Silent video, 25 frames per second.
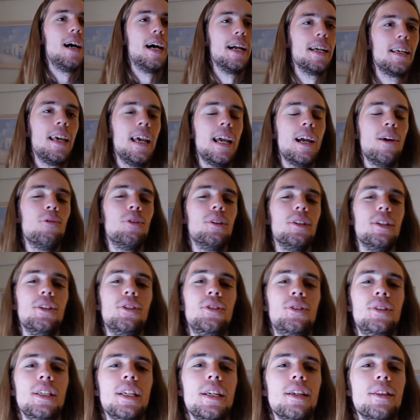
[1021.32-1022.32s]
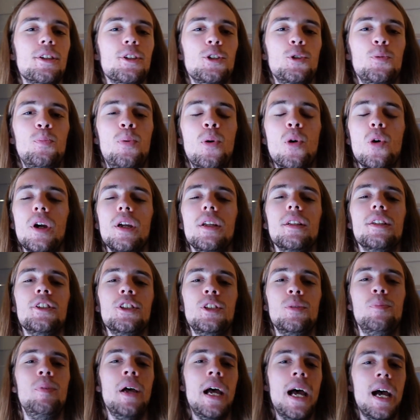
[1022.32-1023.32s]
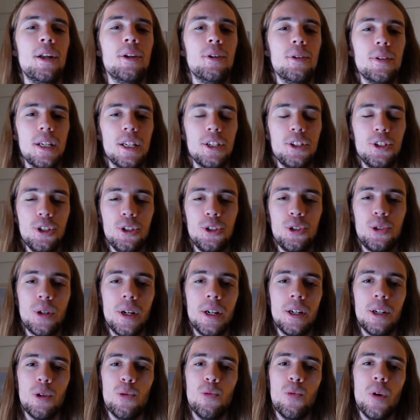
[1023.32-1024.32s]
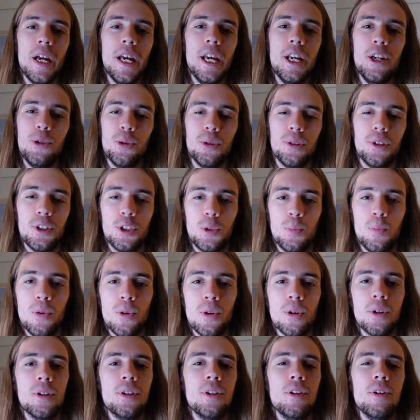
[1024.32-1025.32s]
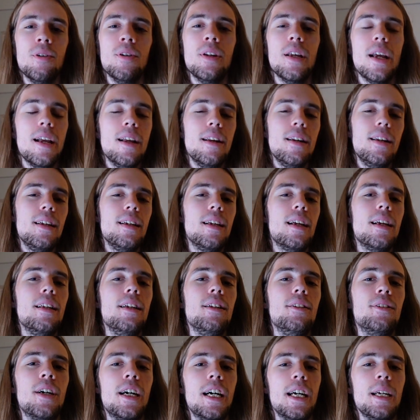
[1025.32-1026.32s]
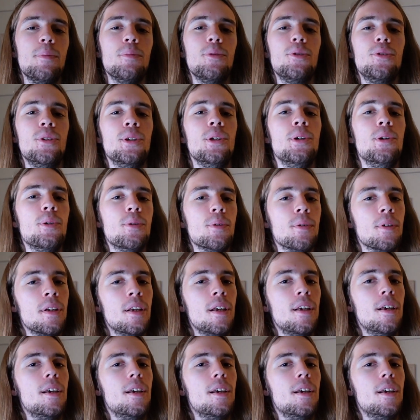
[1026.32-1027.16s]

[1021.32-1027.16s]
I can't really see this pointless battle that she's trying to wage with this poor dude ending anytime soon.